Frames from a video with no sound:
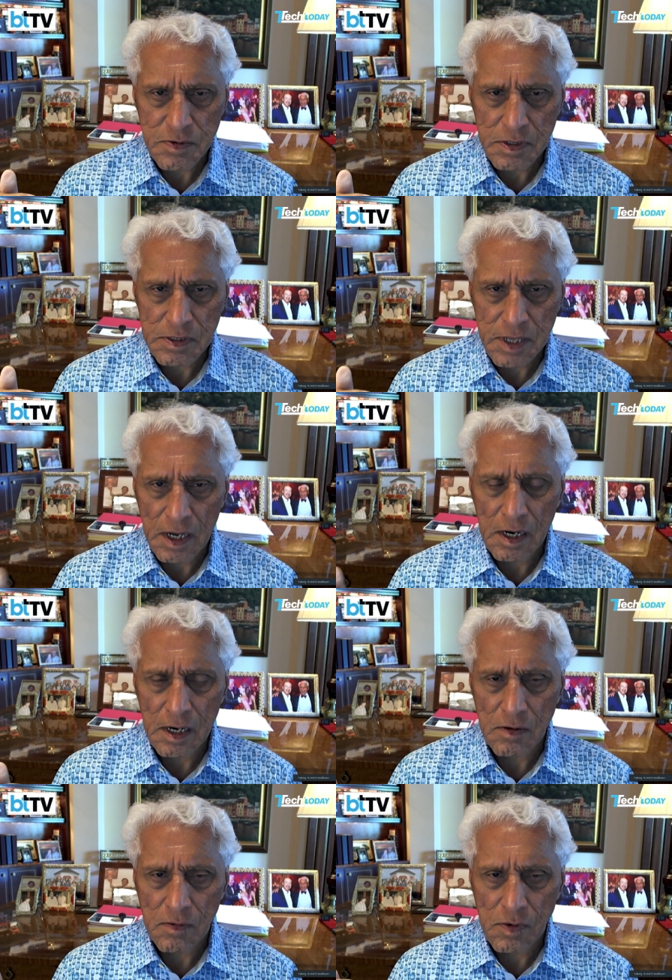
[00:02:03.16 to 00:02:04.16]

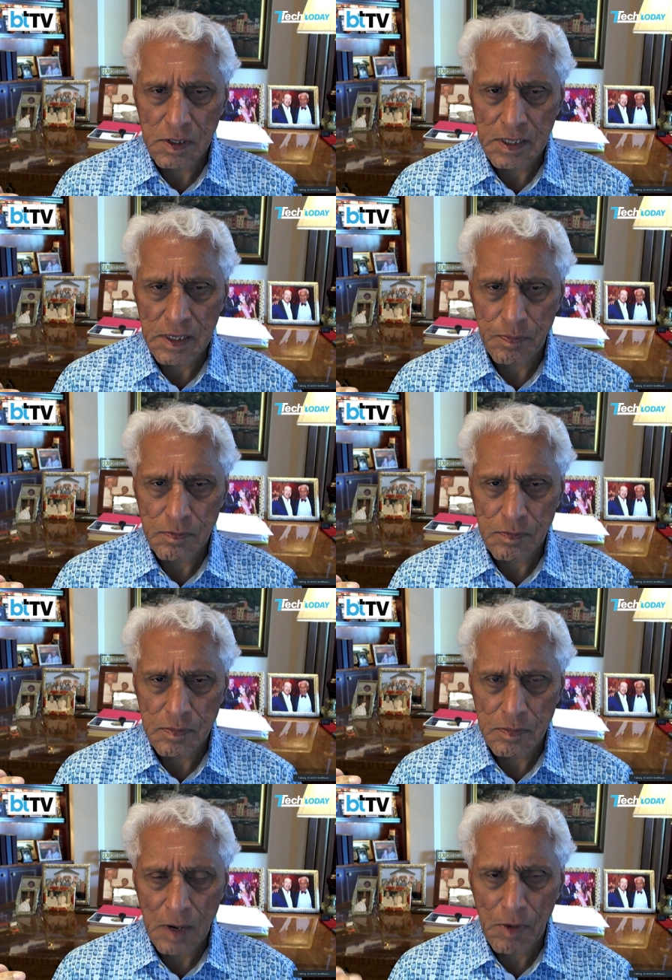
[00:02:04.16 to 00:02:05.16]
were
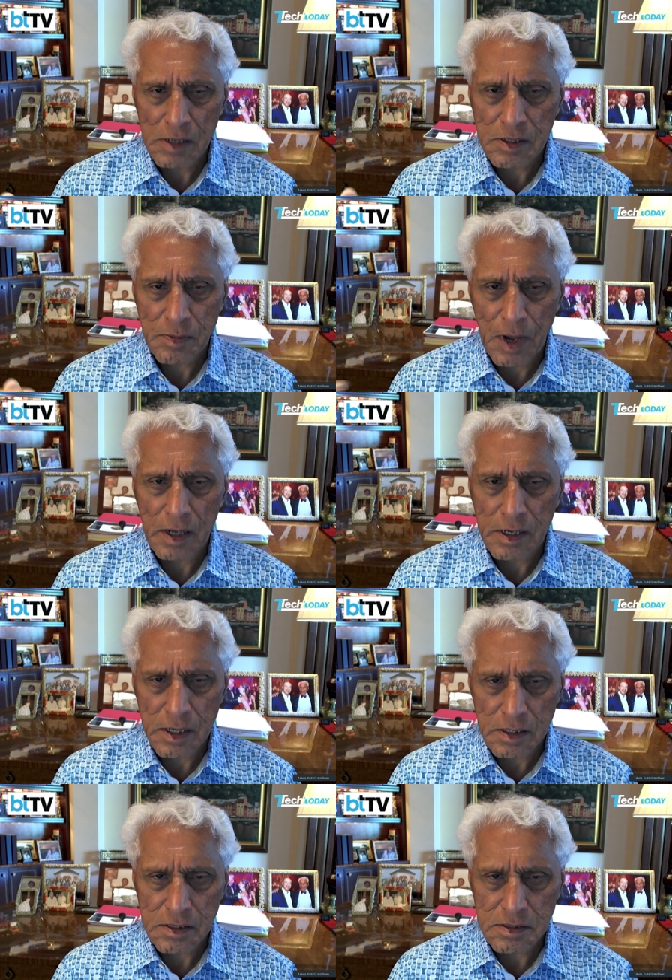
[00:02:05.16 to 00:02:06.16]
among the
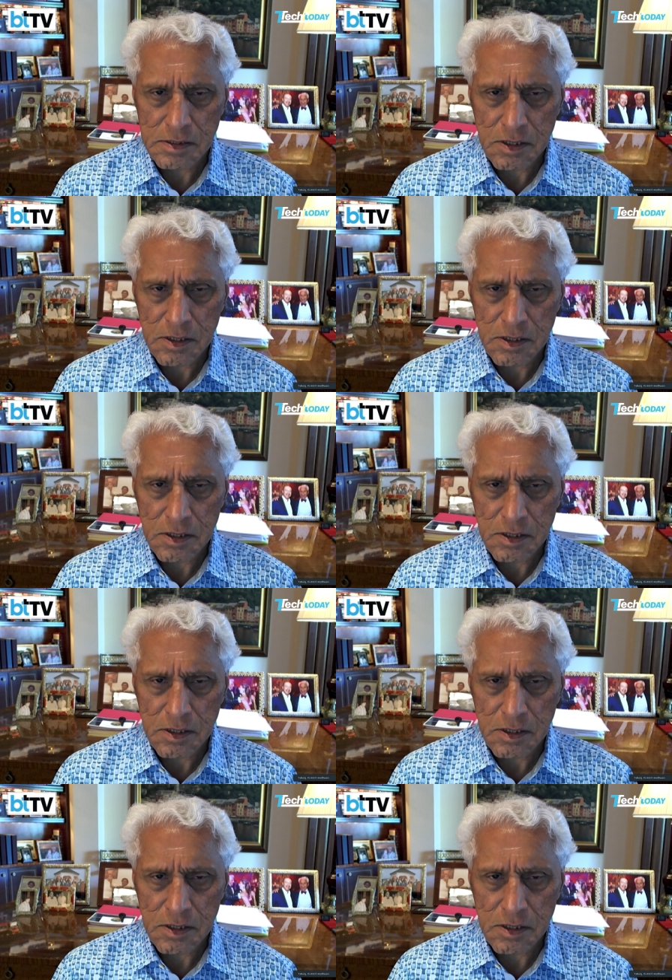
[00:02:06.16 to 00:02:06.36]
pioneers